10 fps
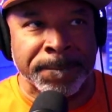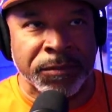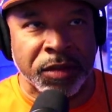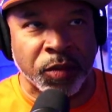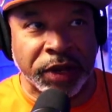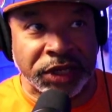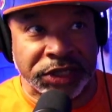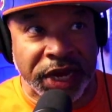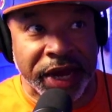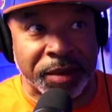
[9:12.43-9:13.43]
we can
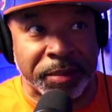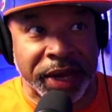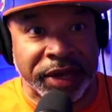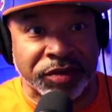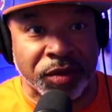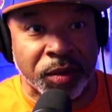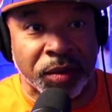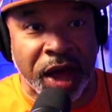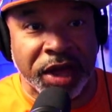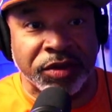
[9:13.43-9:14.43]
jam, man. So I
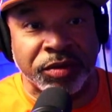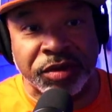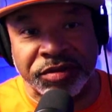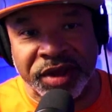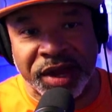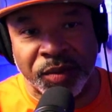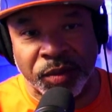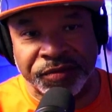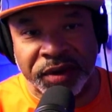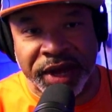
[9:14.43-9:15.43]
used to jam with a
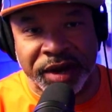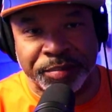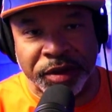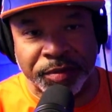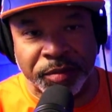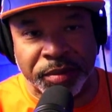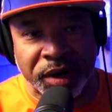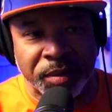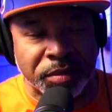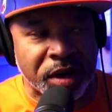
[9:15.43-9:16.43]
lot of people, but I'm
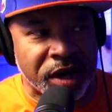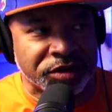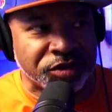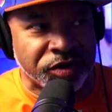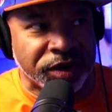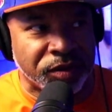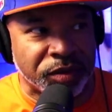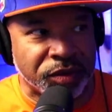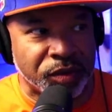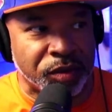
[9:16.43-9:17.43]
concentrating on
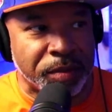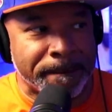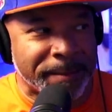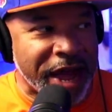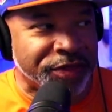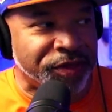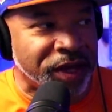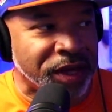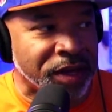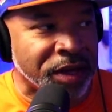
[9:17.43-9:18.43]
doing my thing